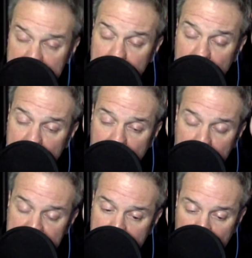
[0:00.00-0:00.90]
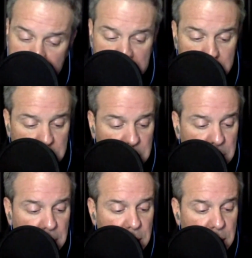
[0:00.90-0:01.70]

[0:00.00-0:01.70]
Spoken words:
I was certainly going